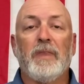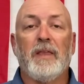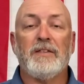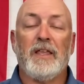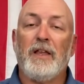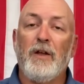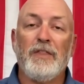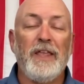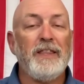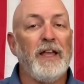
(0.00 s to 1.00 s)
because I
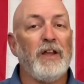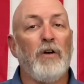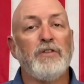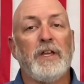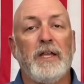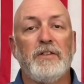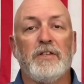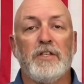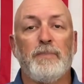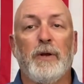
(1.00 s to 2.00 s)
think that goes against
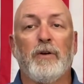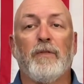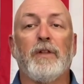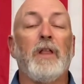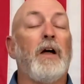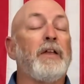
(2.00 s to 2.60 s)
the spirit of the law.